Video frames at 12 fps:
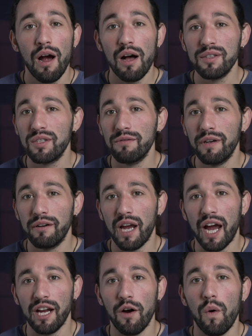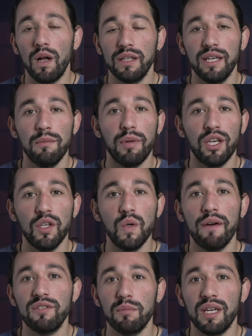also very high quality, but you do
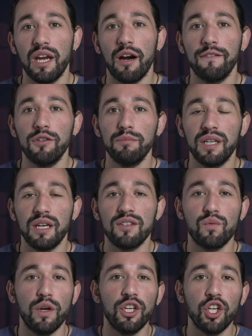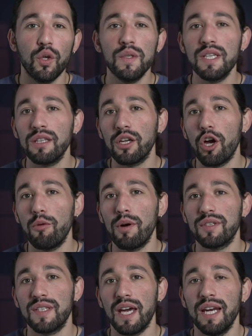have to be careful because when you're using the gobo
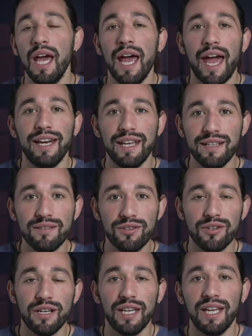set and inserting